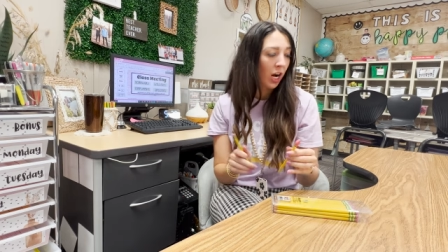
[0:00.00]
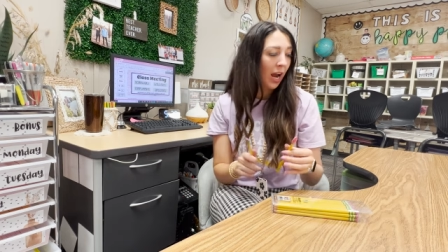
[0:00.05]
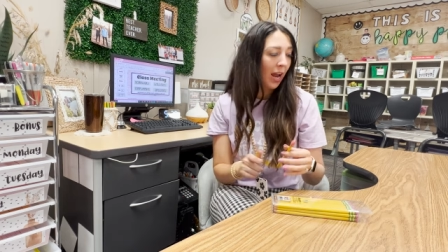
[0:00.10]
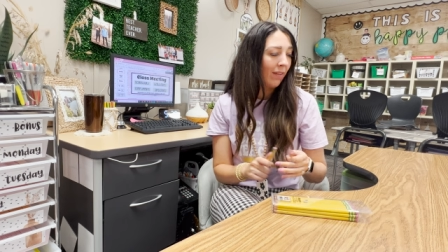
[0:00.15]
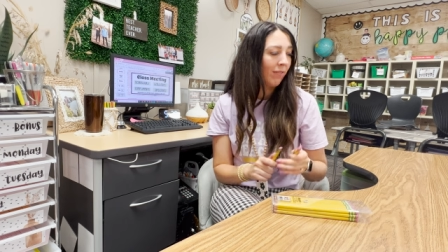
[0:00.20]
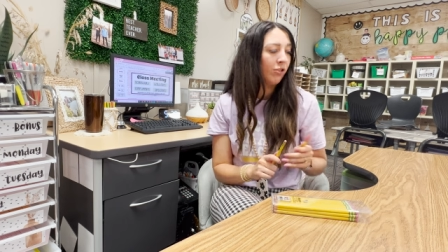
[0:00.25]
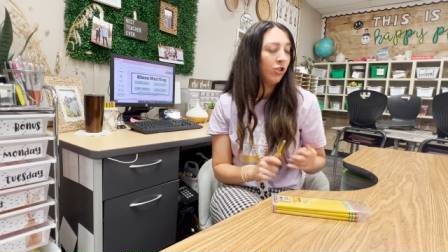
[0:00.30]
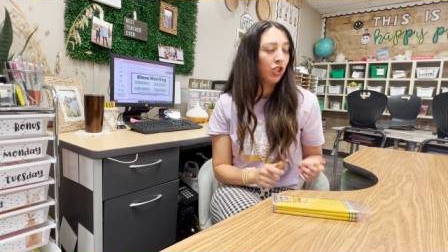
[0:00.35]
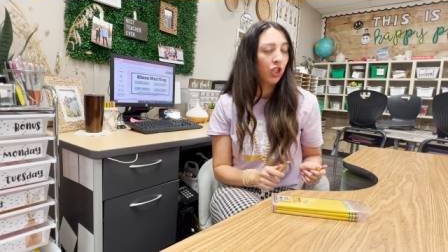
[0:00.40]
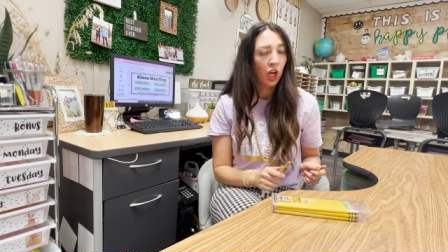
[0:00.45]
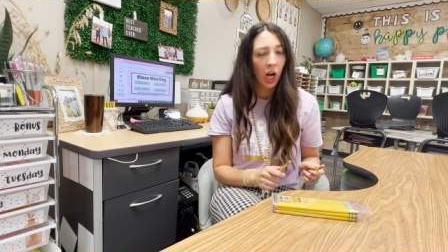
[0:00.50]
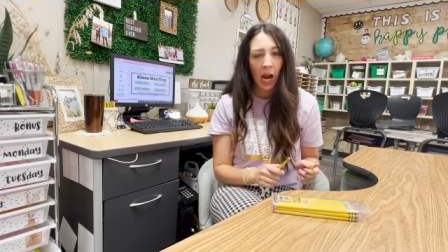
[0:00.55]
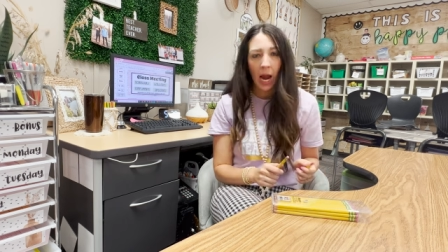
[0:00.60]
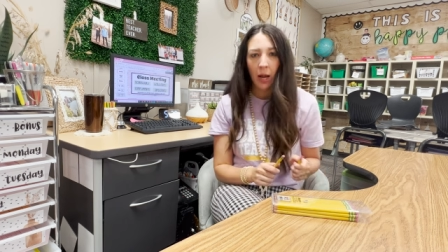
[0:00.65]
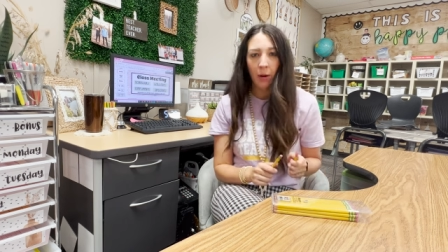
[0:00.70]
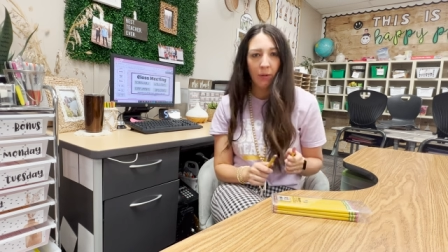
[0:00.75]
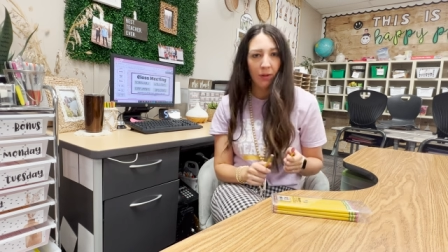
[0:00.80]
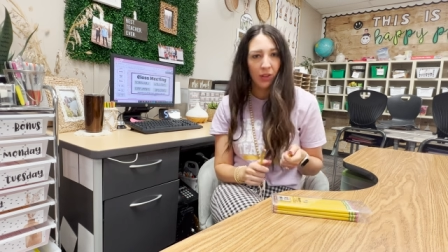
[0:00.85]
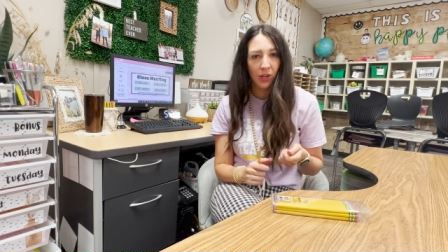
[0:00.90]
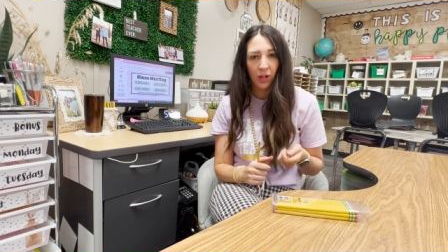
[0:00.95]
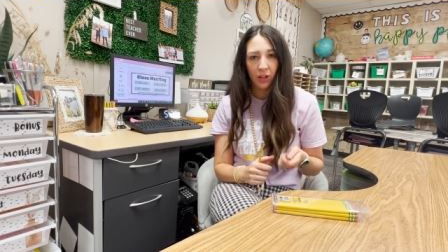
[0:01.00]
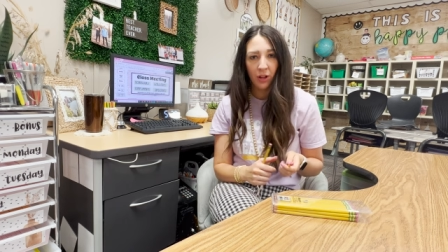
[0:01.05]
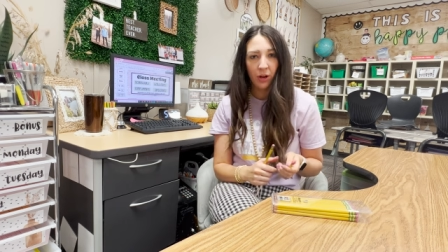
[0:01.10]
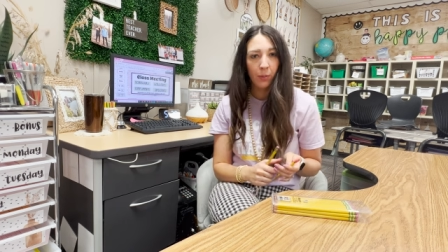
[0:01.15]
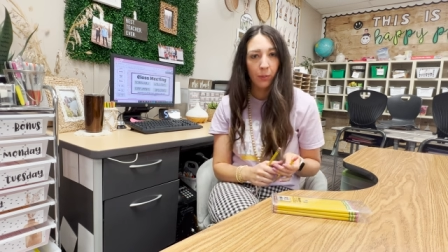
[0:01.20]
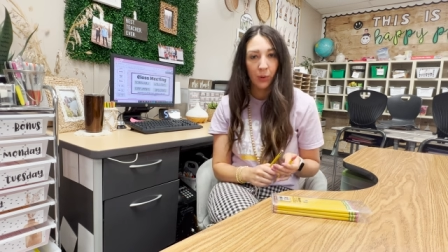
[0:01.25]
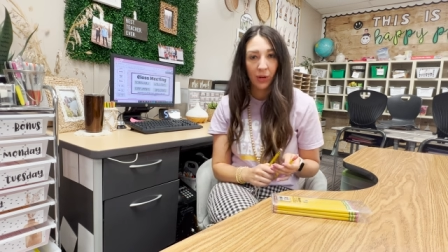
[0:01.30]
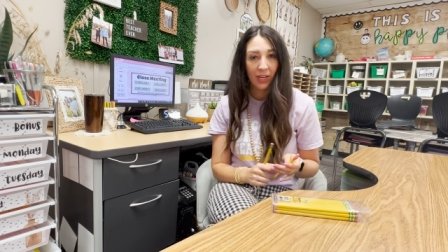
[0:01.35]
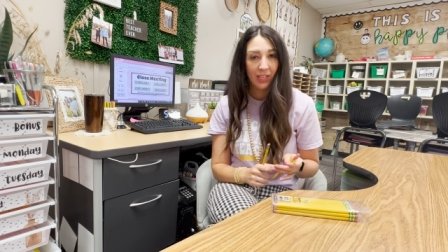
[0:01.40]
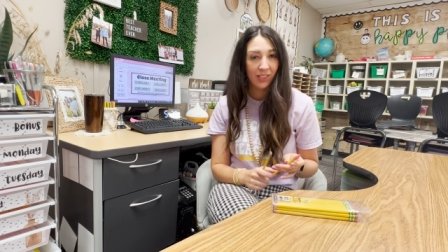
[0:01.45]
I've tried with other
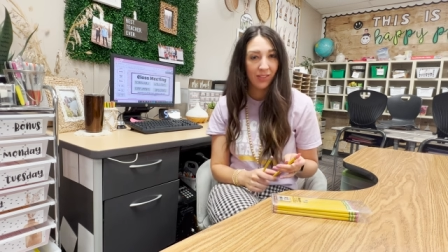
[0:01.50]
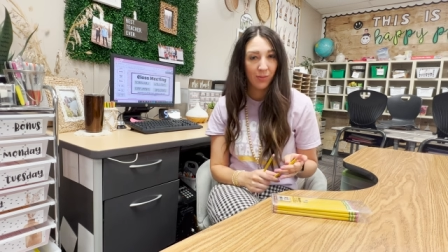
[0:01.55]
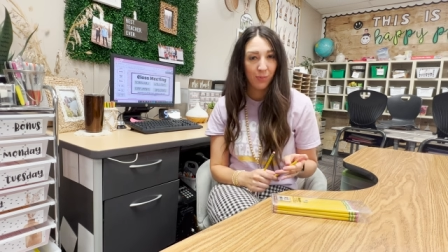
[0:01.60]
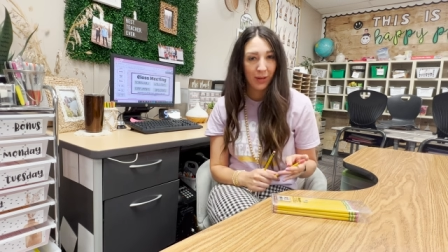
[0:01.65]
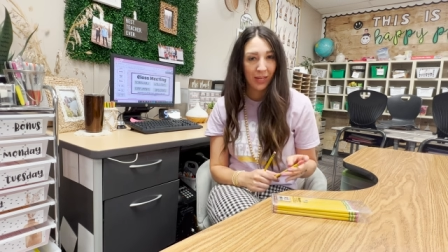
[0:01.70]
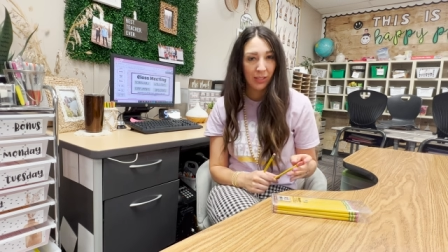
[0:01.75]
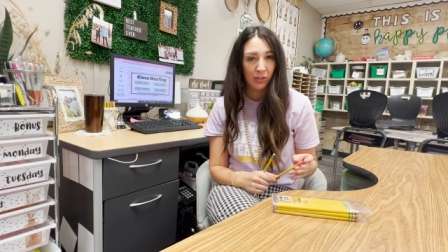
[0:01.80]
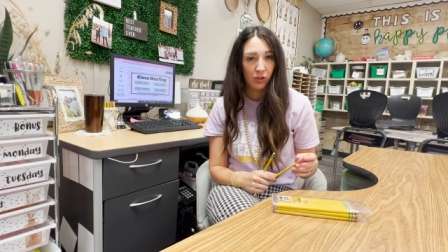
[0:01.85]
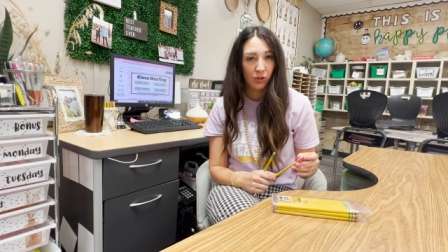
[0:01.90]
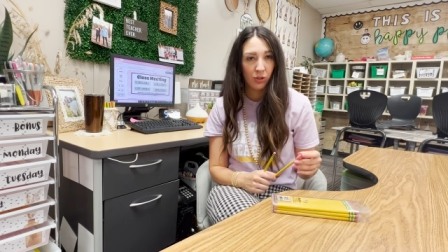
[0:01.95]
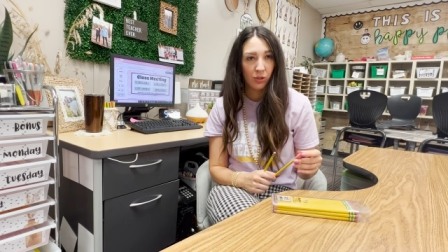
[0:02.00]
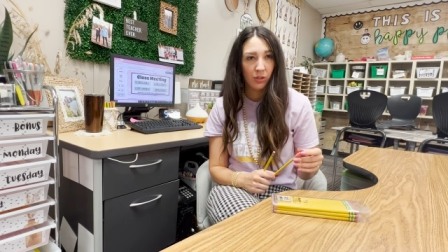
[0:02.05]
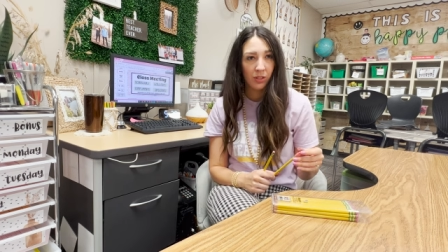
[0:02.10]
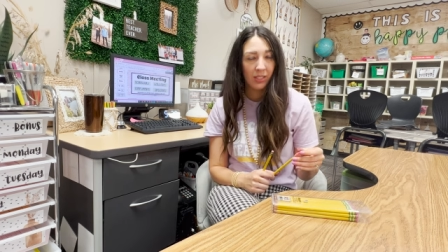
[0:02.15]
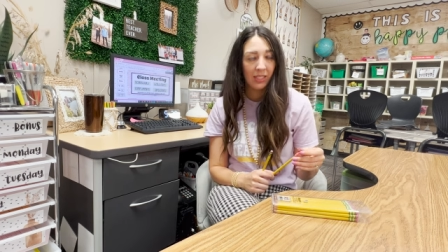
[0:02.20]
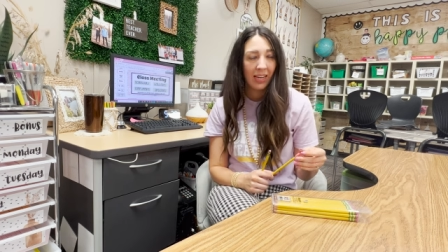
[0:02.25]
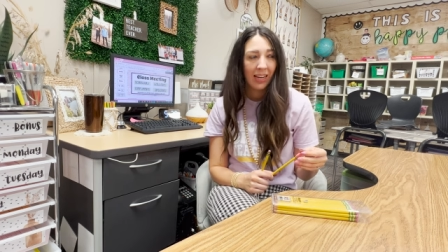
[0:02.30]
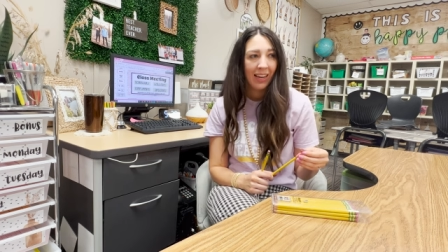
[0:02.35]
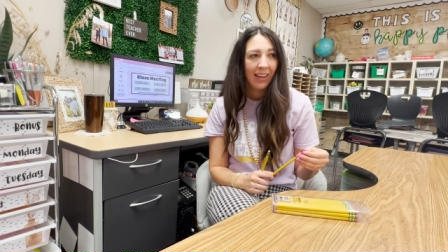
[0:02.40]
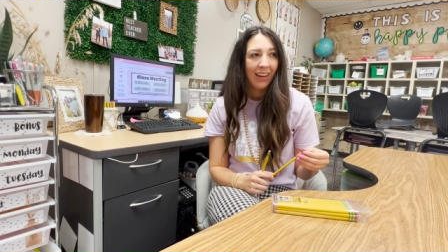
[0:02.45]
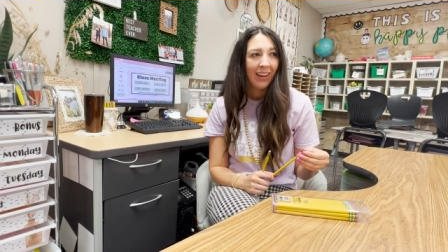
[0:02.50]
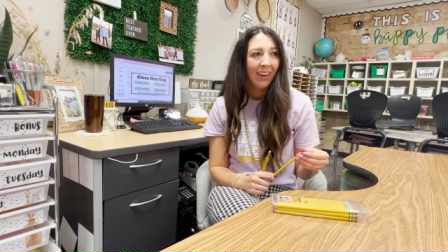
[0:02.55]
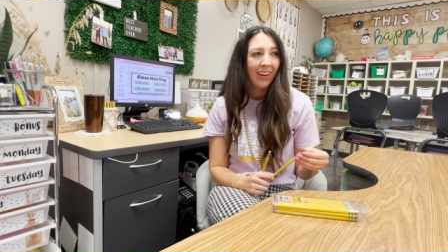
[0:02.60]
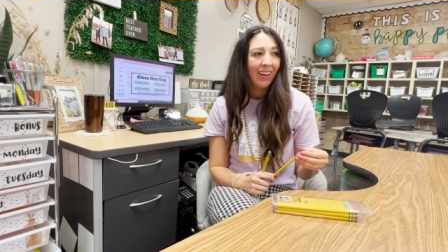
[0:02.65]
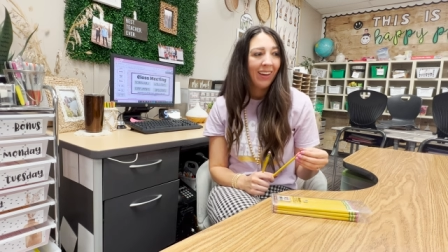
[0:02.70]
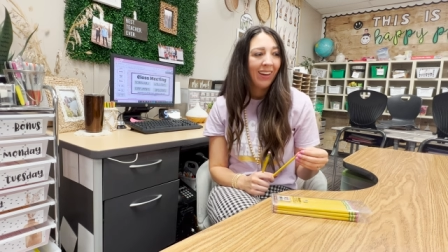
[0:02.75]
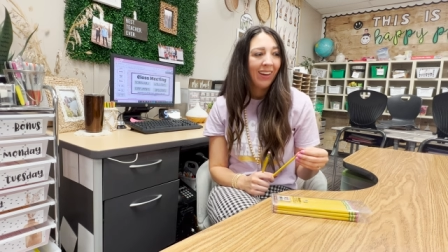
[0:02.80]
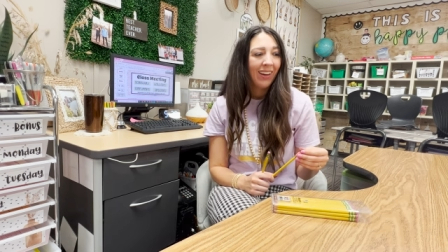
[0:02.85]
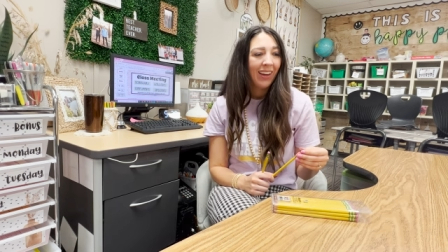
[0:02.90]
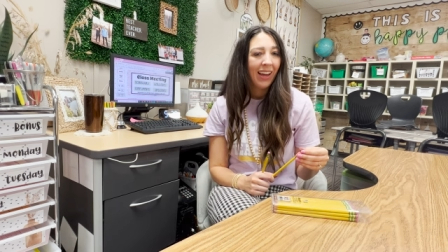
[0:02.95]
brands of pencils
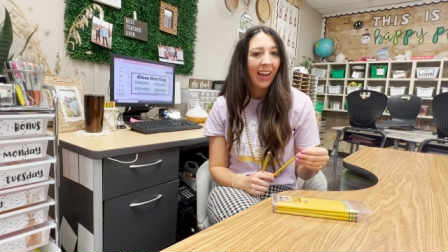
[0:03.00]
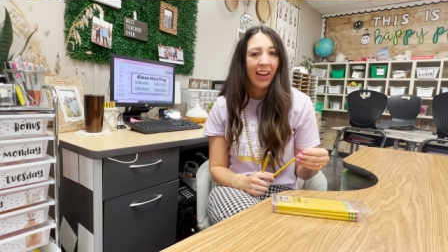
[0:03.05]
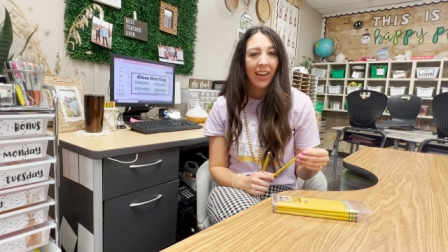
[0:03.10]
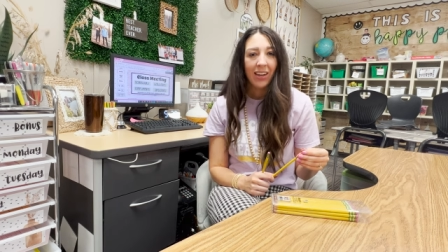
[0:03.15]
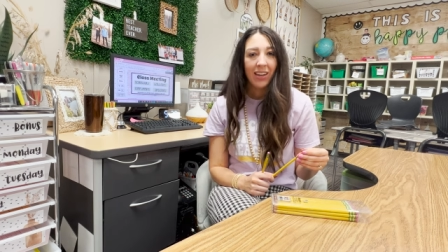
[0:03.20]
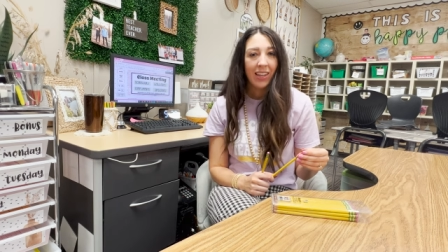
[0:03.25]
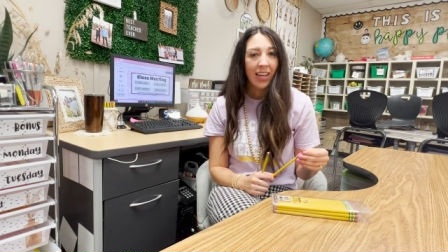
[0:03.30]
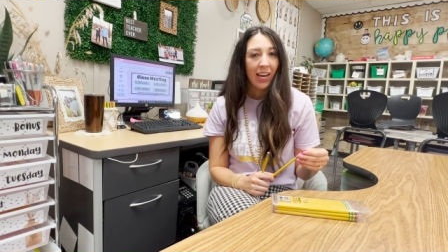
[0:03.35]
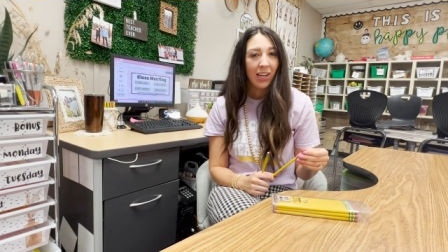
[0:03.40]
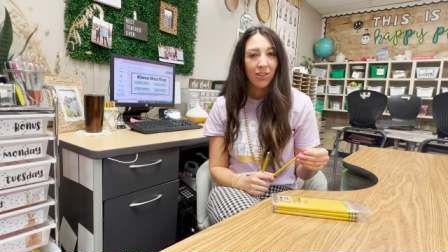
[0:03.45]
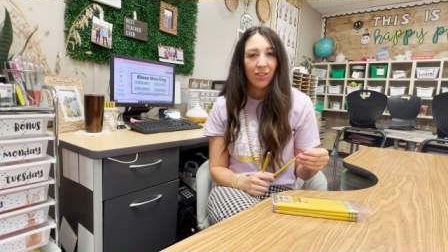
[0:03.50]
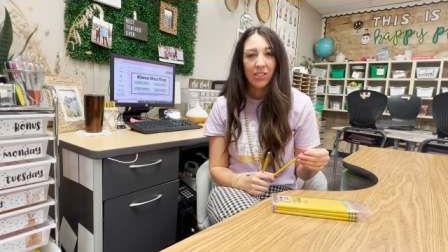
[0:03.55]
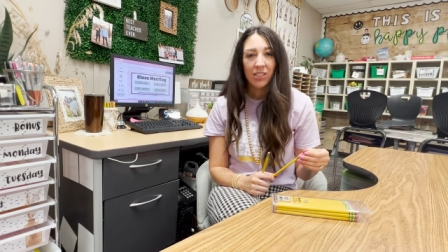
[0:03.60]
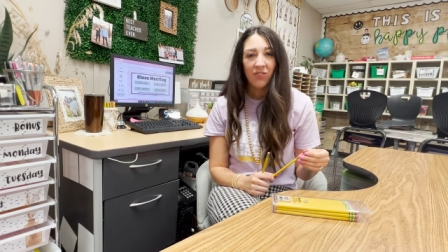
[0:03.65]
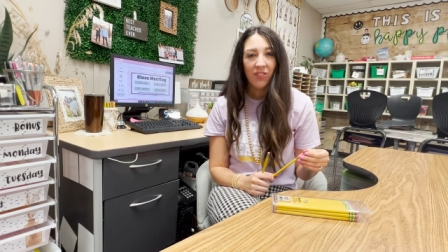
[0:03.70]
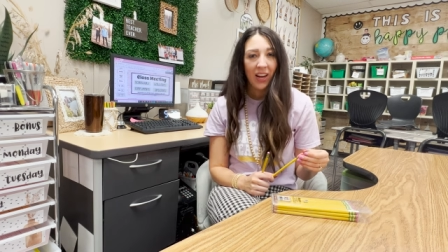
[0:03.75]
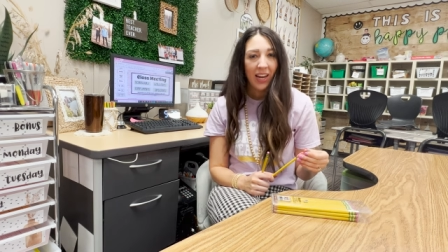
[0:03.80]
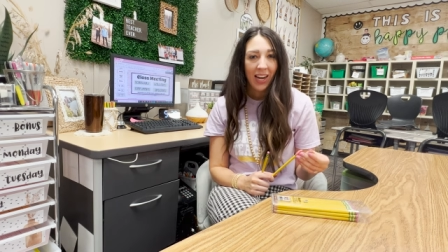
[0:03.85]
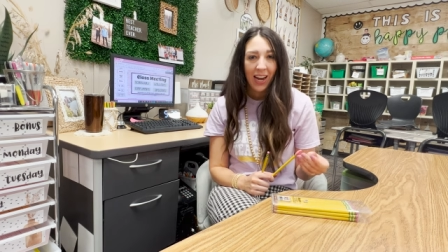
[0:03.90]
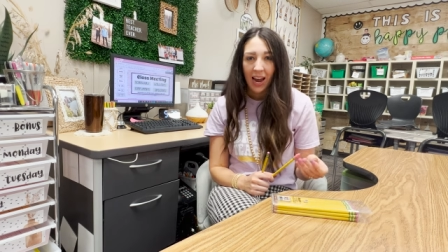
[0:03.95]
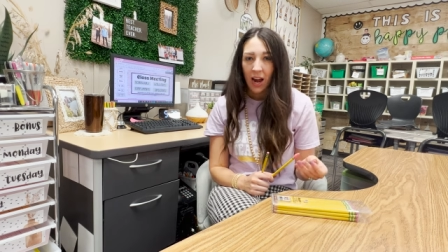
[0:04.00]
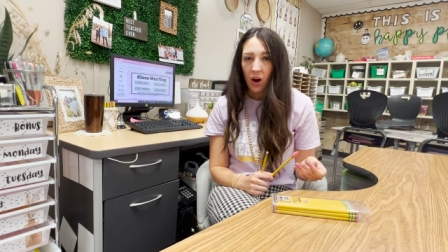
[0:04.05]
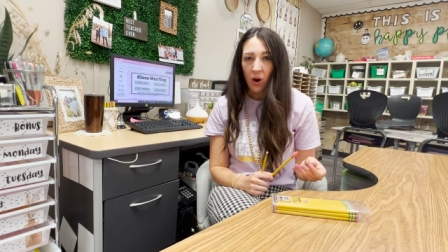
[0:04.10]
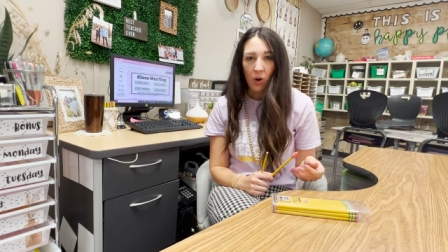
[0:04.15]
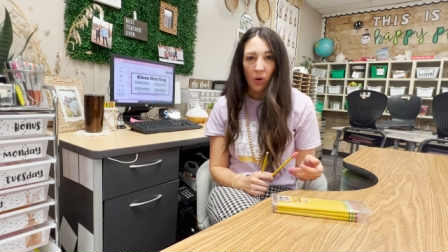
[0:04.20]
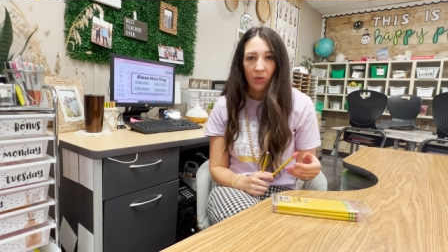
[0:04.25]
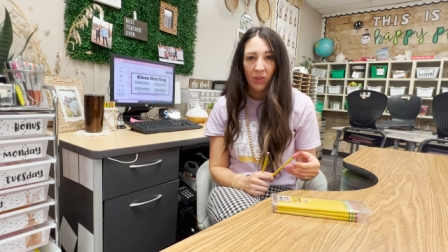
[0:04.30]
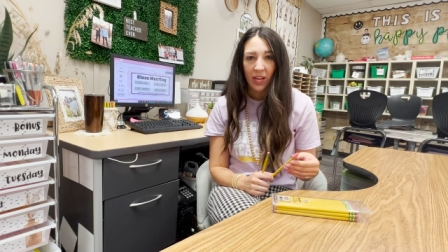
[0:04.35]
and they just fade out.